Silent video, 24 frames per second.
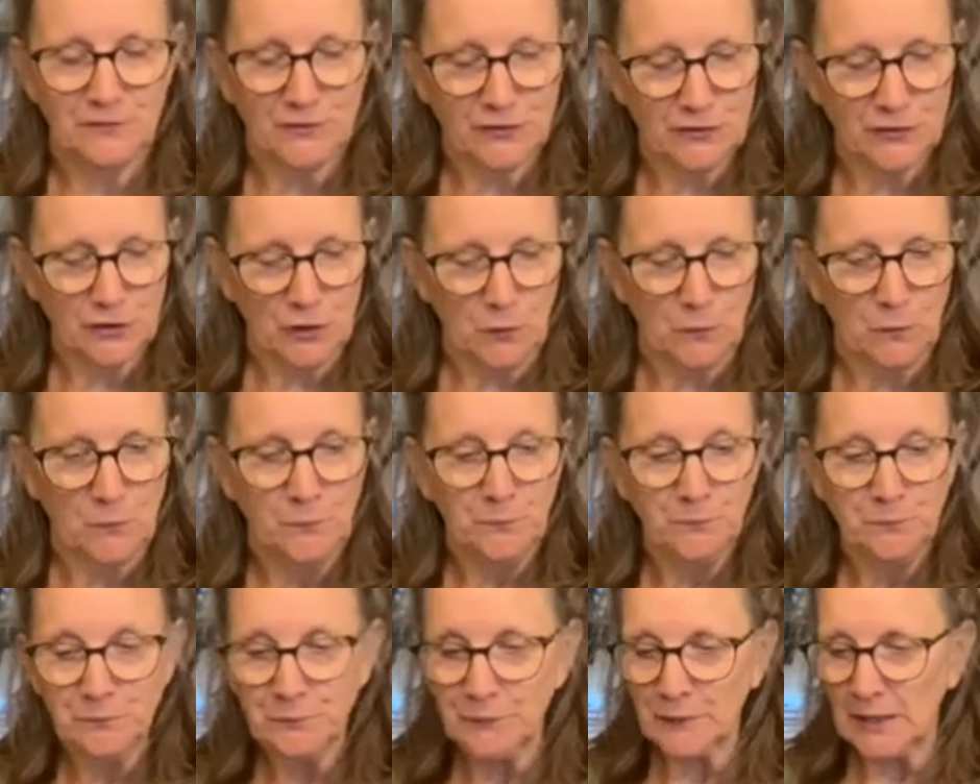So
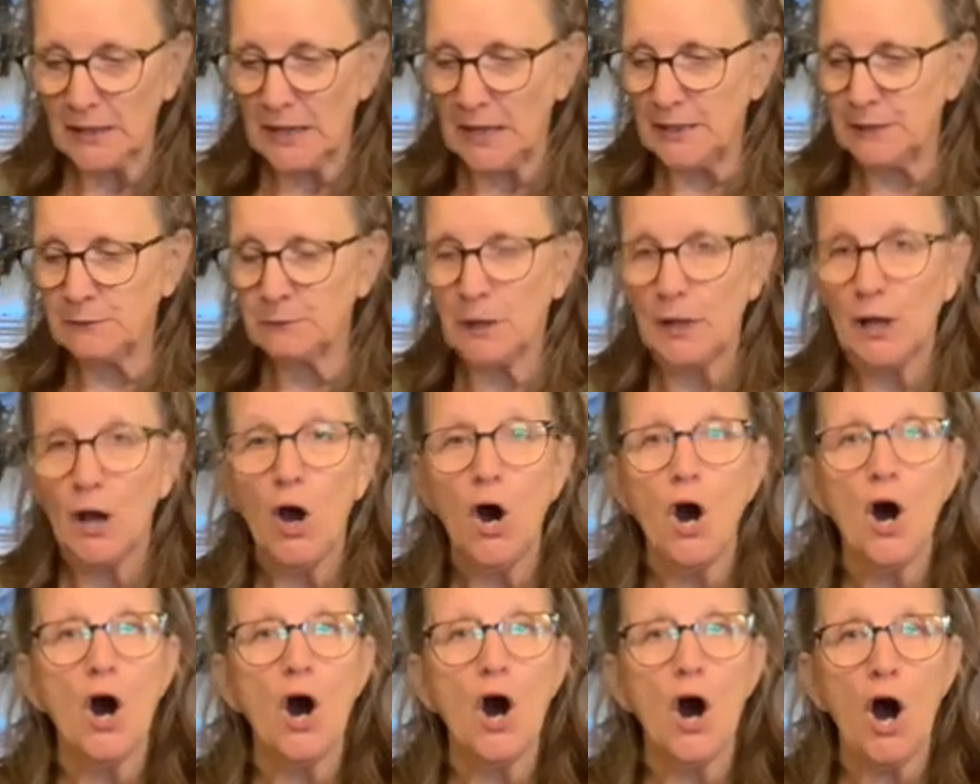anyway,
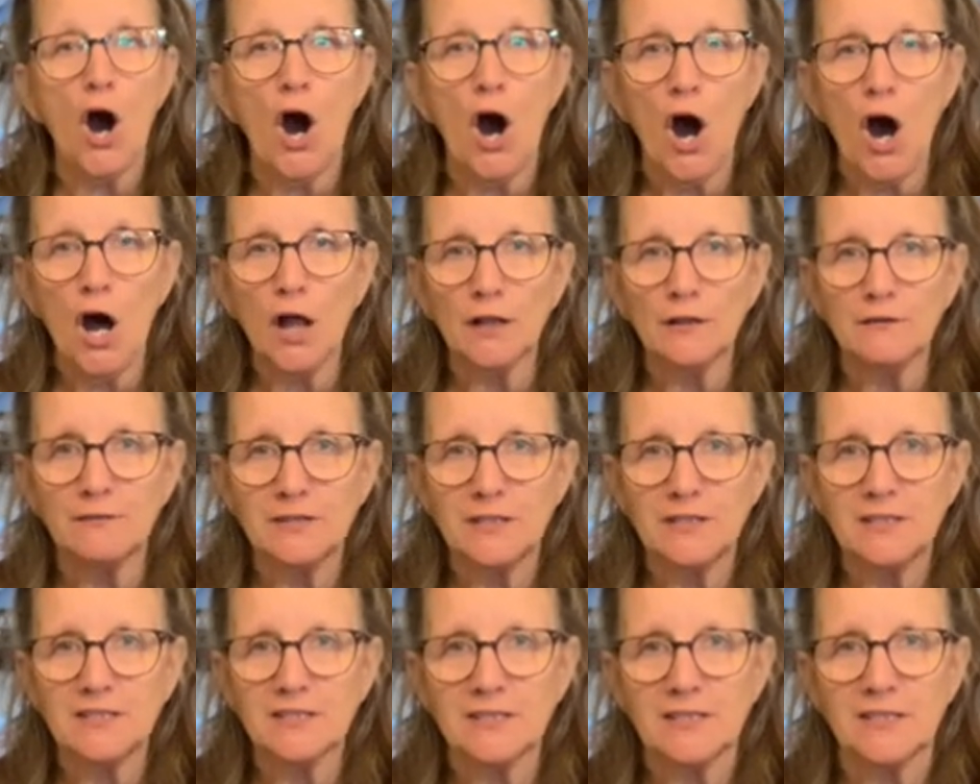all of
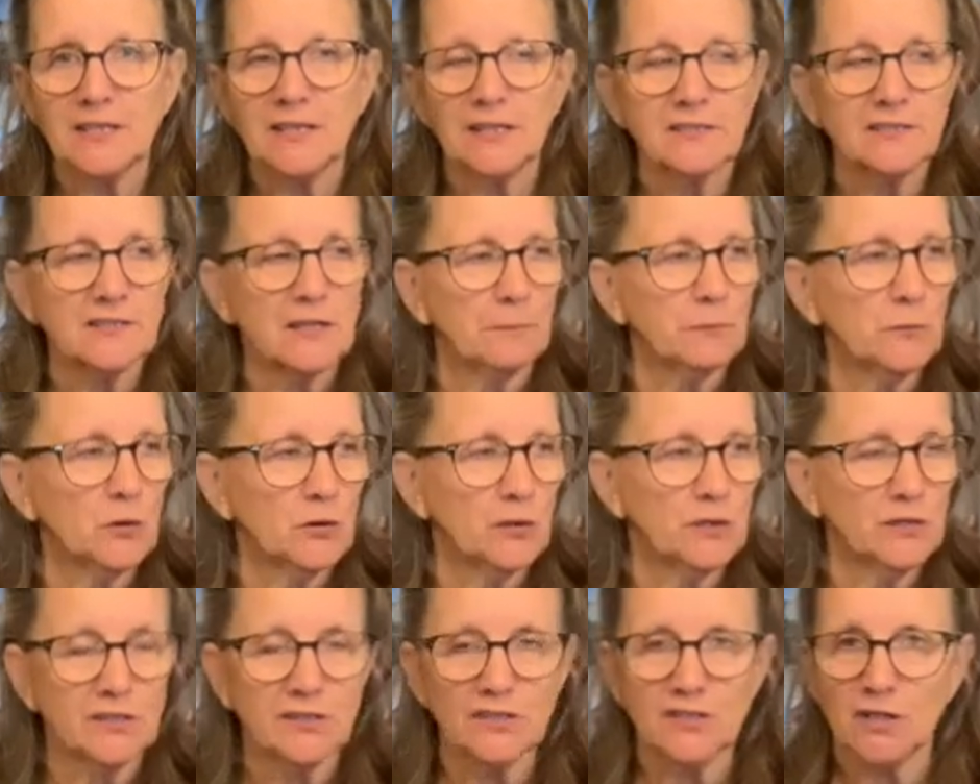these things I'm
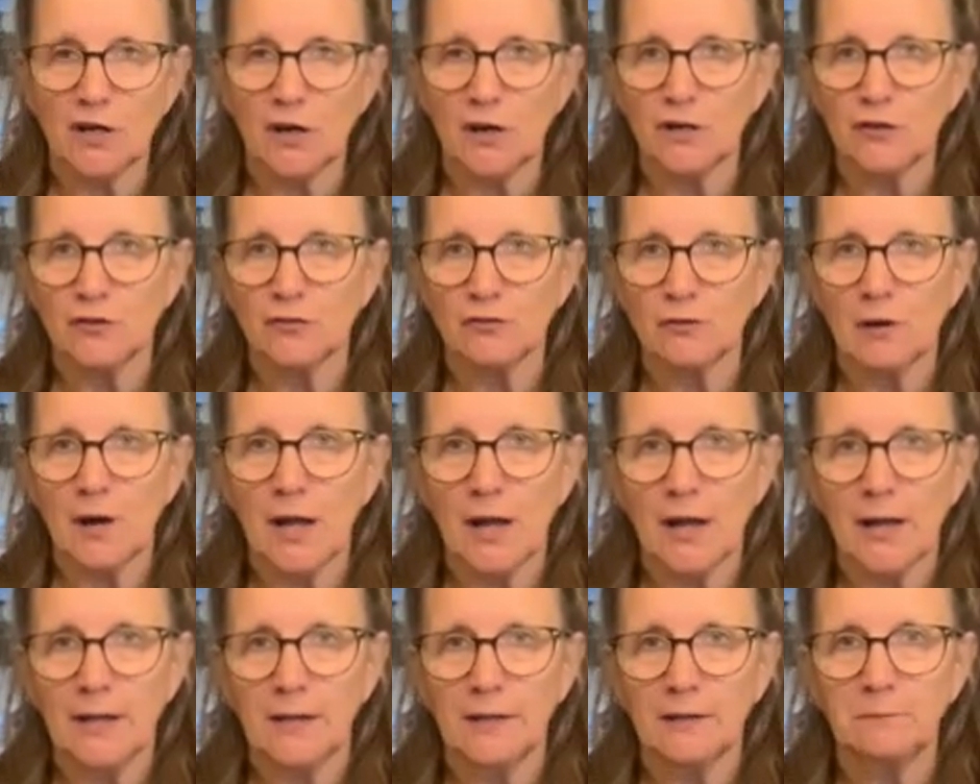going to start
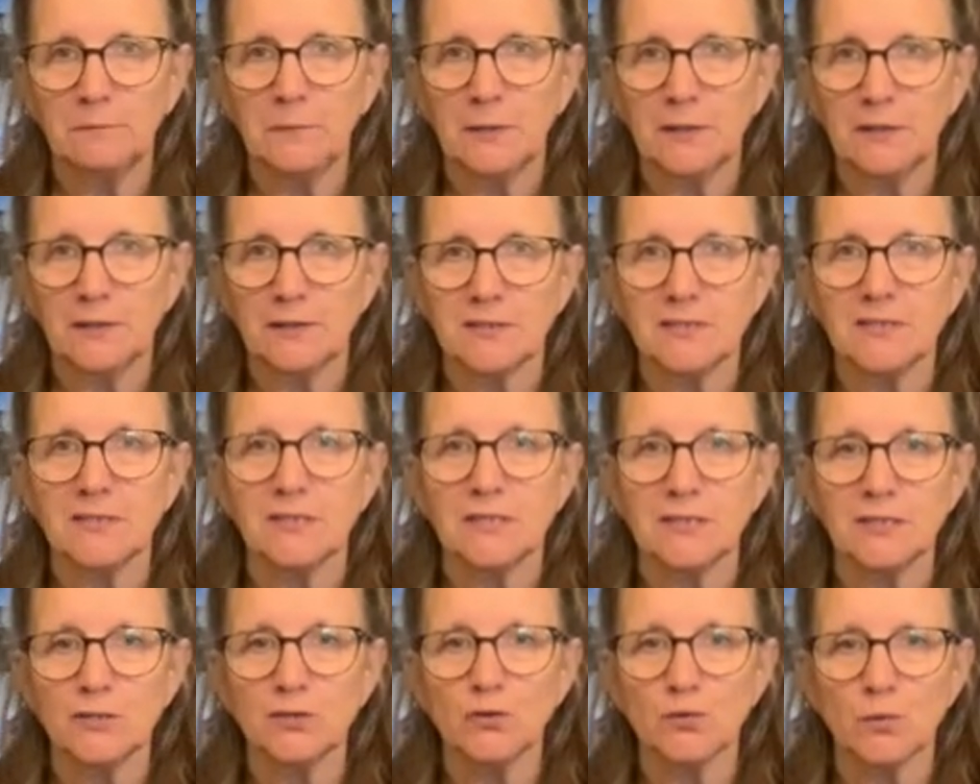drying because it
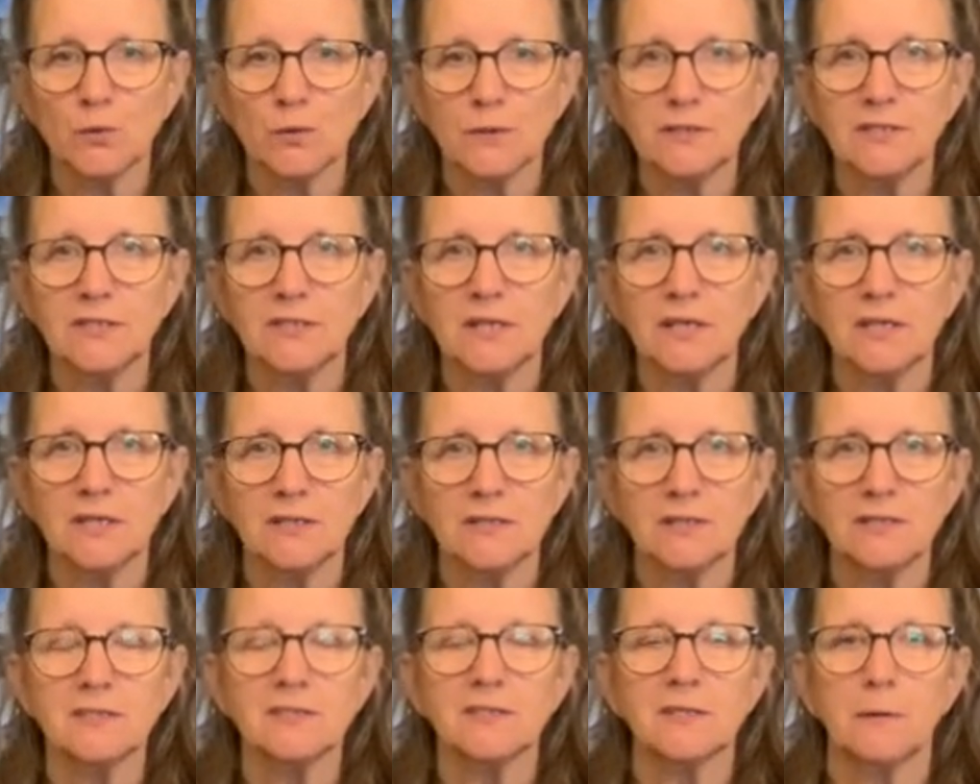is towards the end
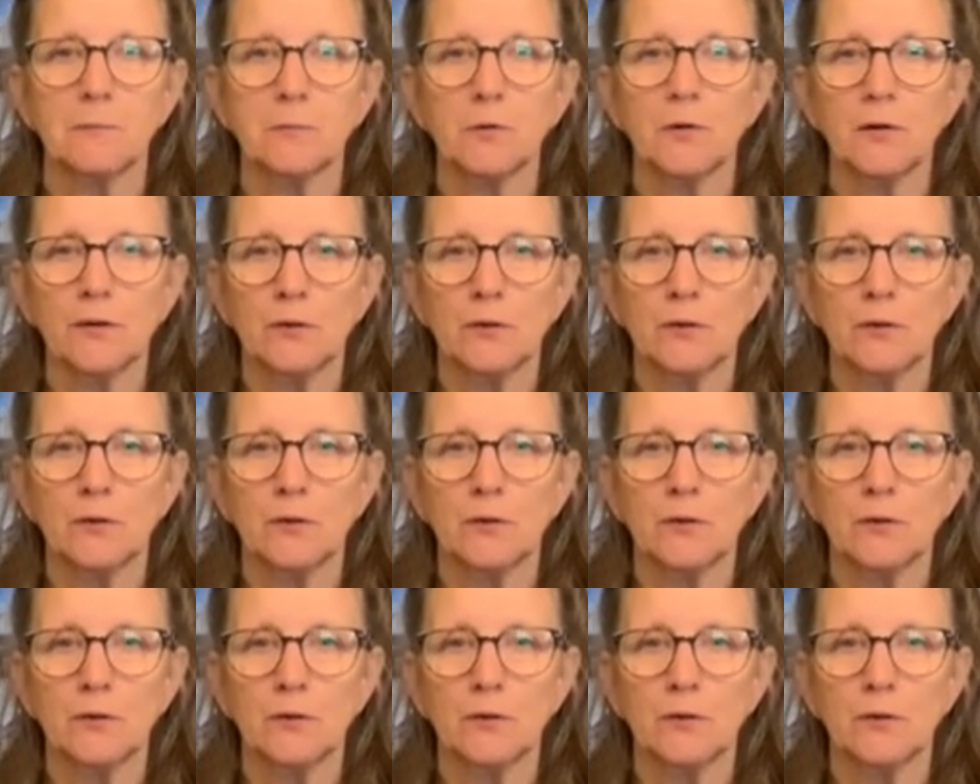of the summer.